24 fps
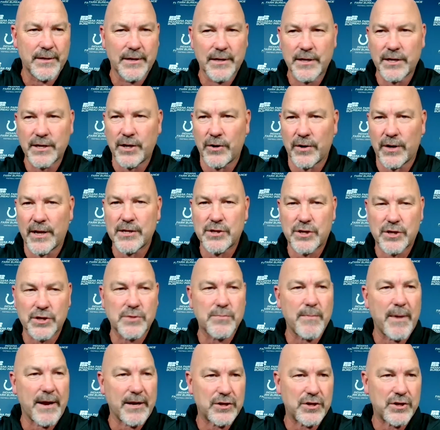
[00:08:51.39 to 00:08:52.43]
You know, let's
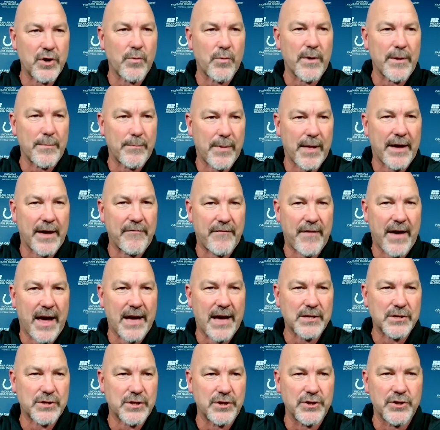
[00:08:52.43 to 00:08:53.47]
just make sure we play
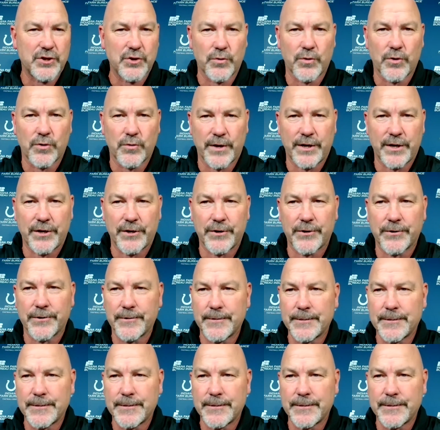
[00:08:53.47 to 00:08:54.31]
fast and do what we do.